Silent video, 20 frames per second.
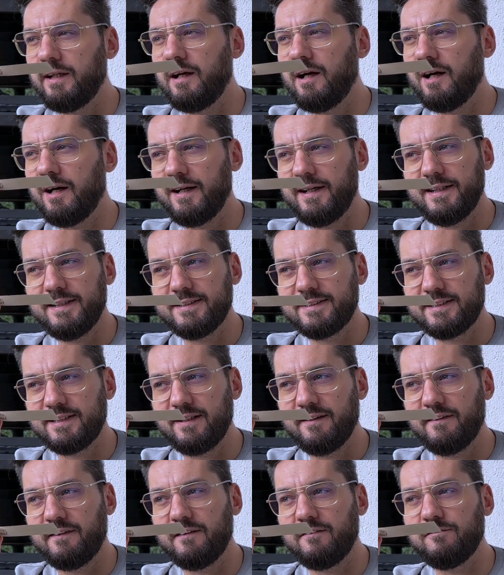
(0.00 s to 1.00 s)

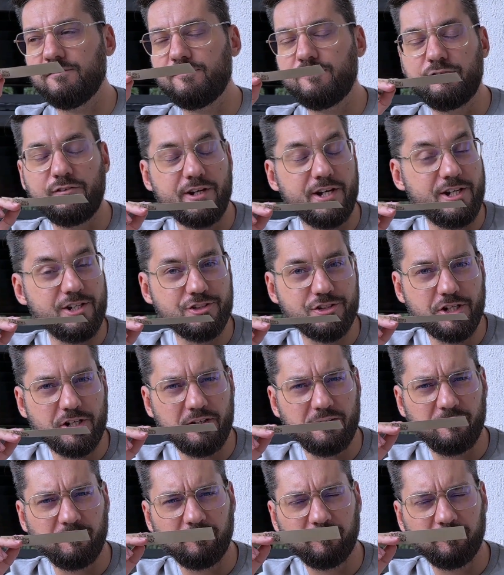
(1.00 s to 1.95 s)
hyacinth and freesia.